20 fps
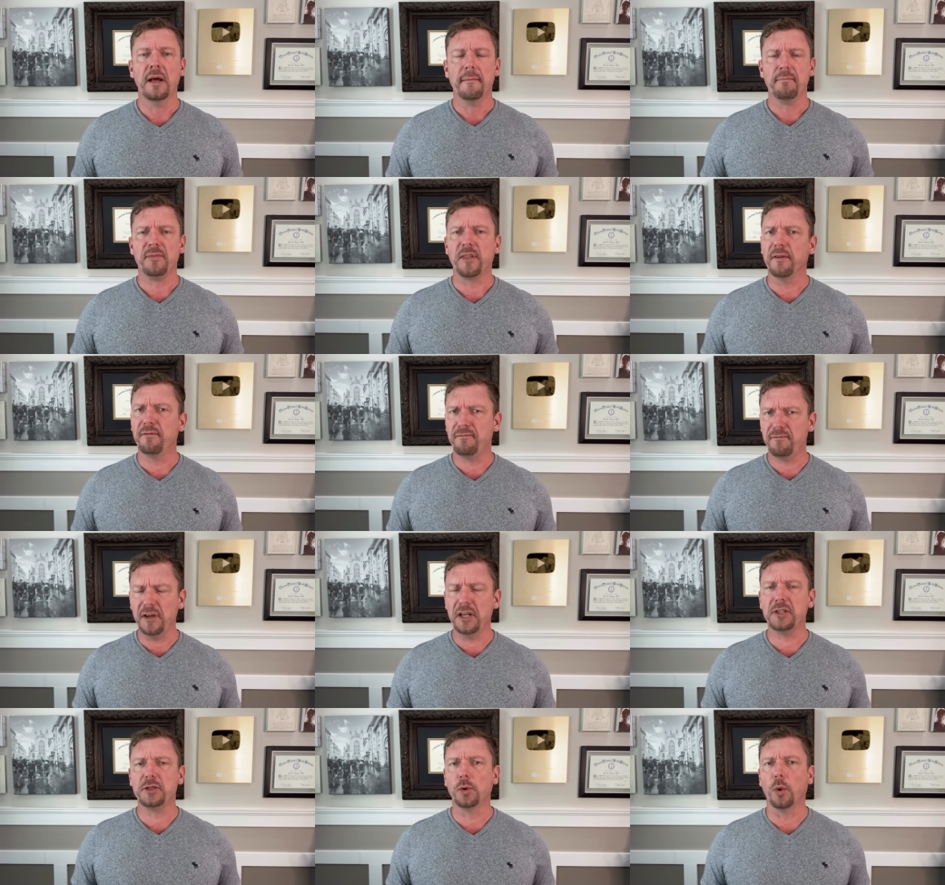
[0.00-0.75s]
the
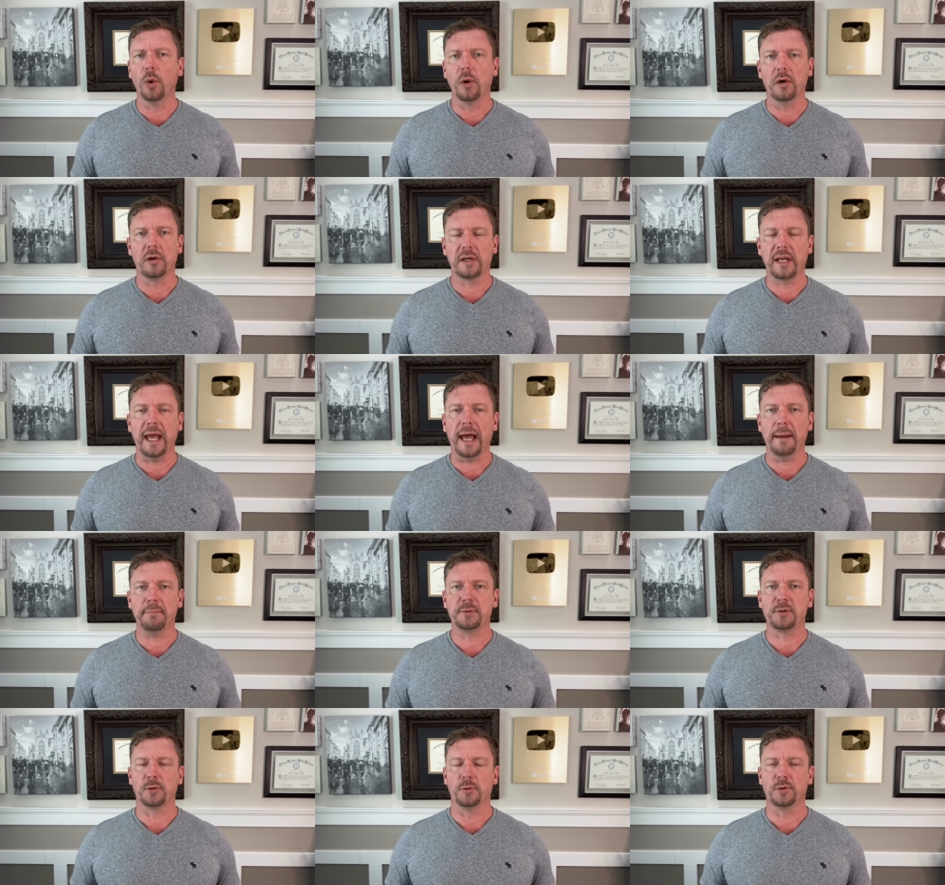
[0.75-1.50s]
fish oil
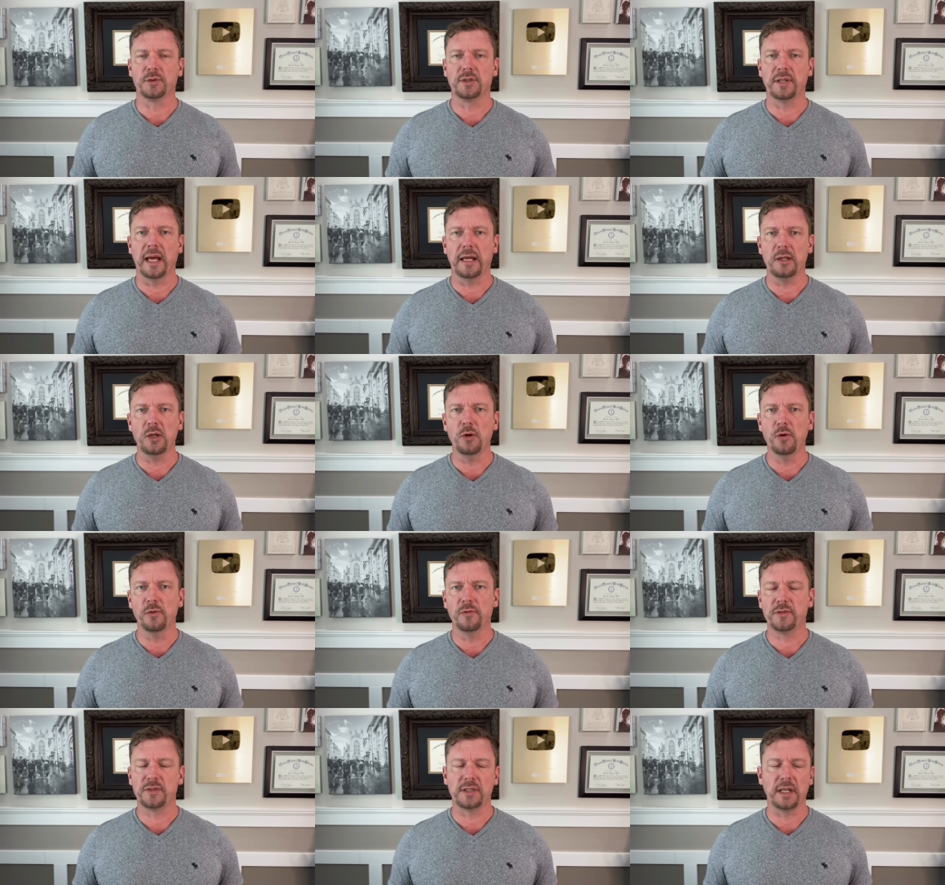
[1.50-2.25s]
capsules that
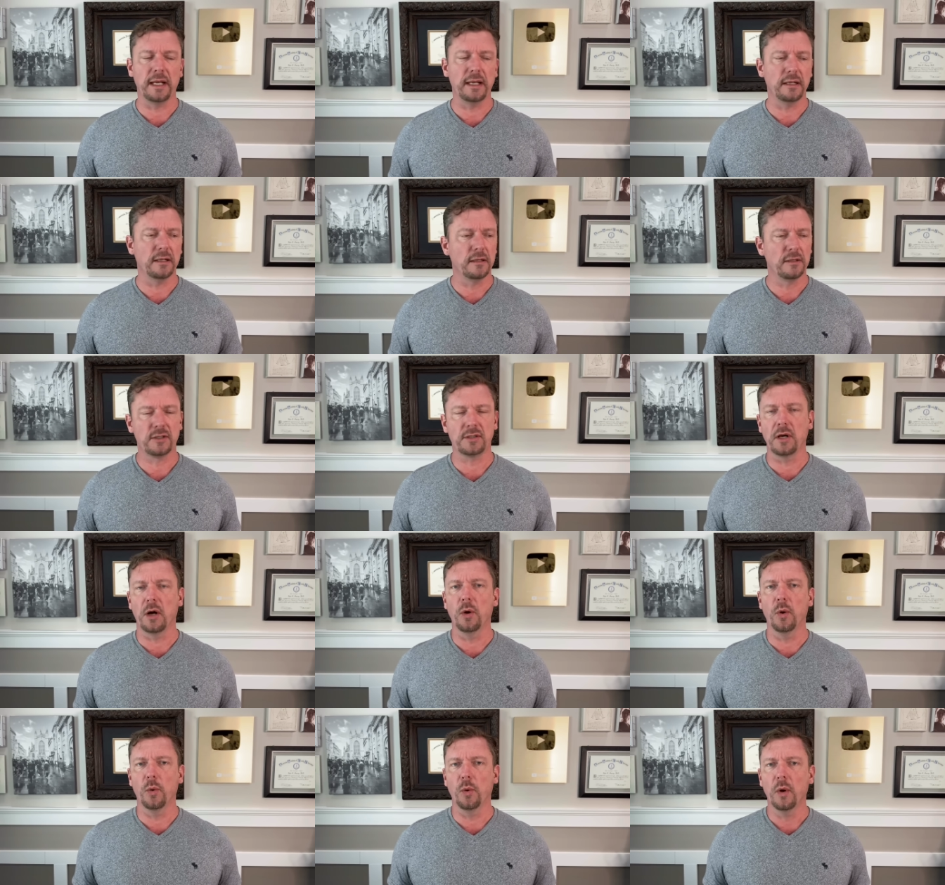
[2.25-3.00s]
you've seen
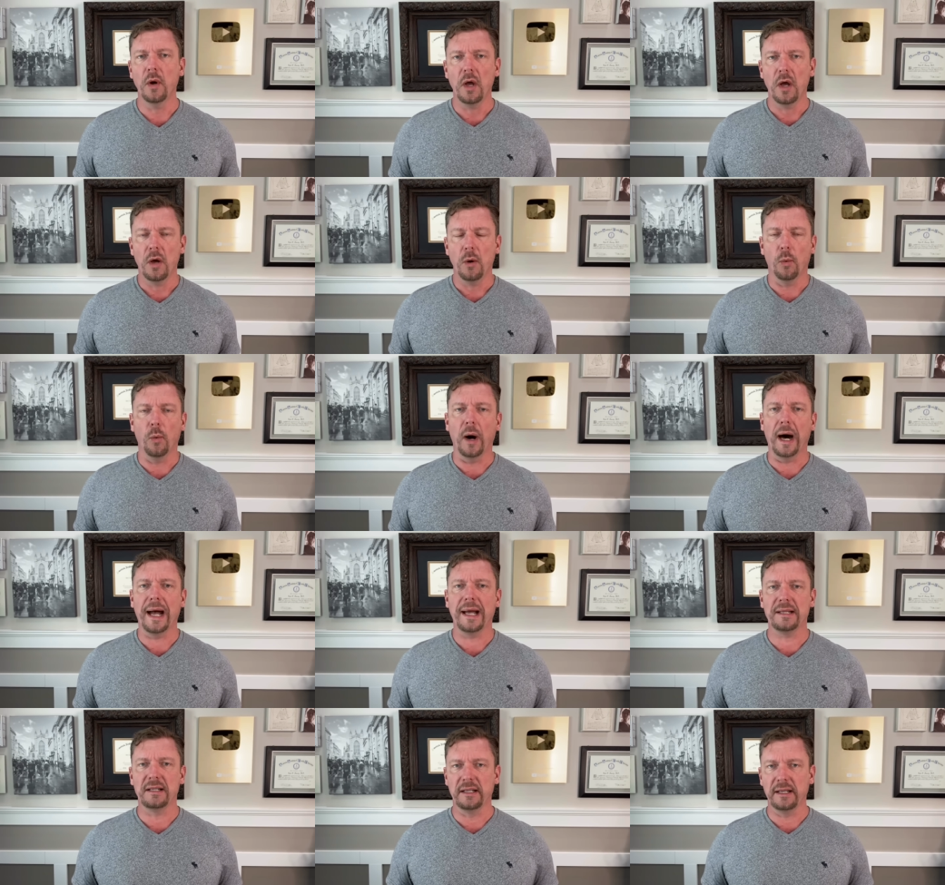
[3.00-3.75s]
so
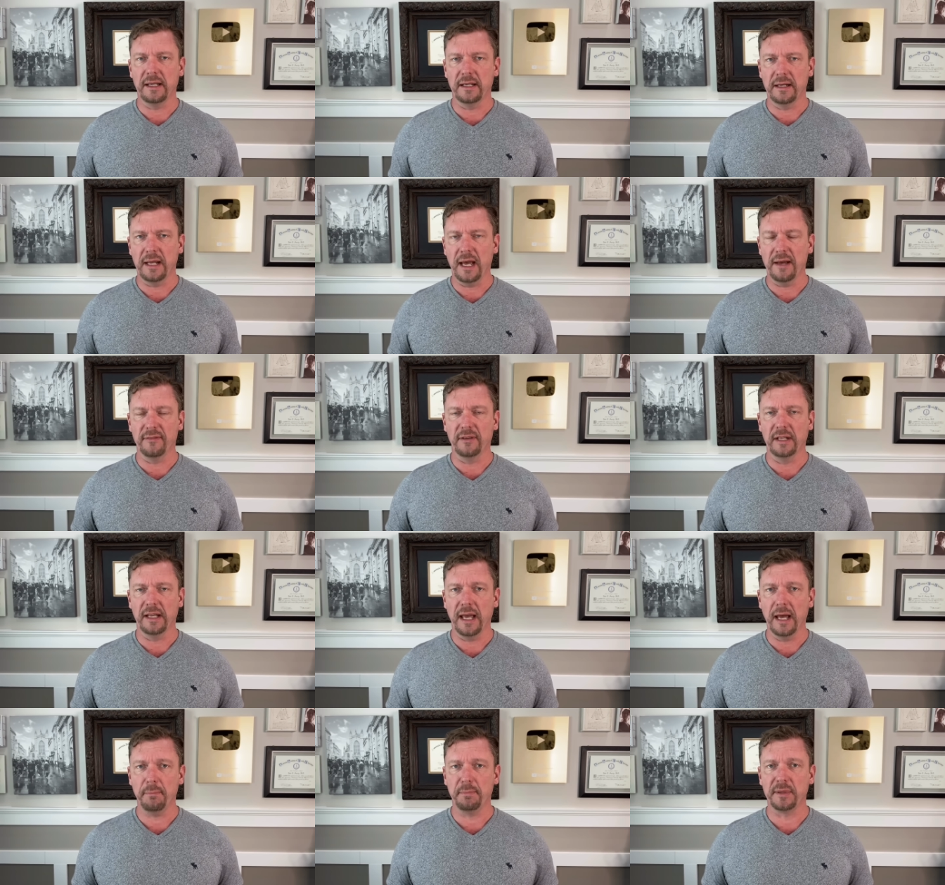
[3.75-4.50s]
widely and
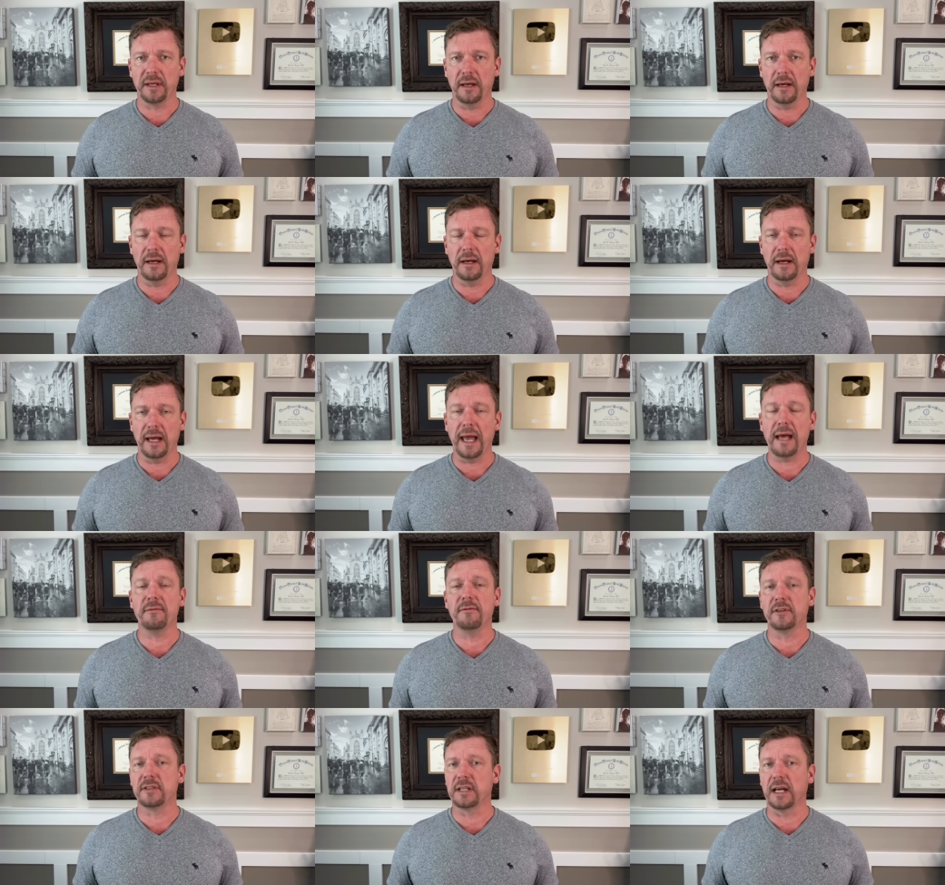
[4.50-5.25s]
heavily uh,
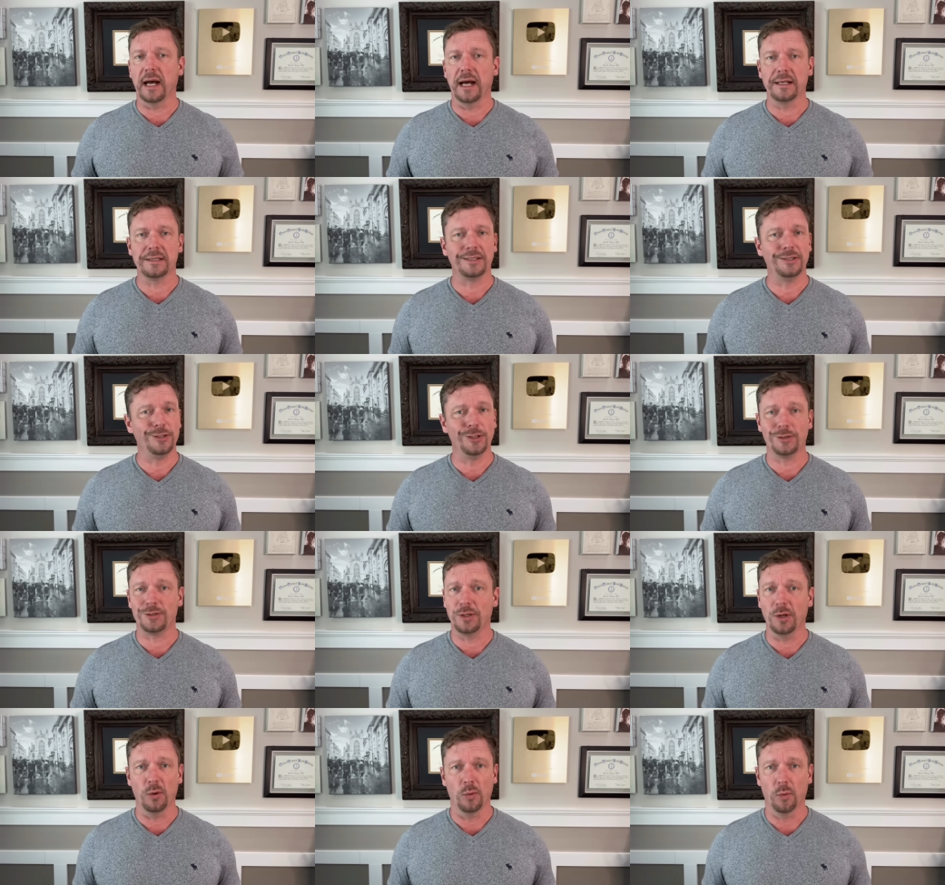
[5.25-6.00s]
advertised just
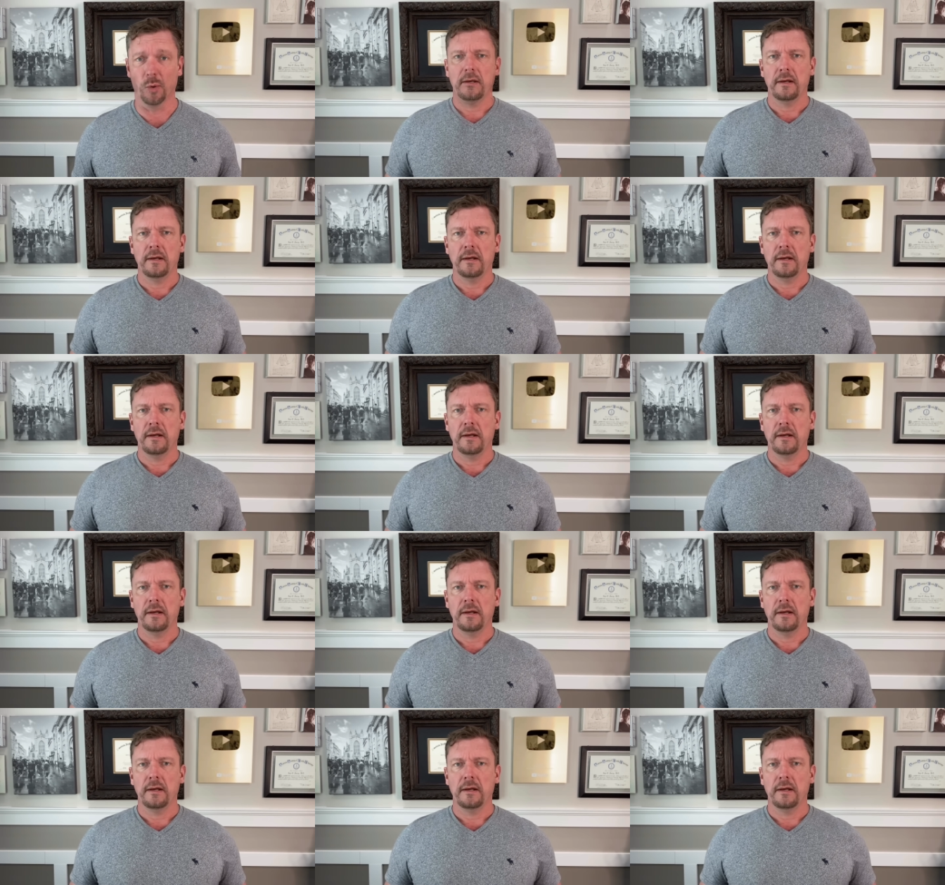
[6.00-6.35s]
don't work.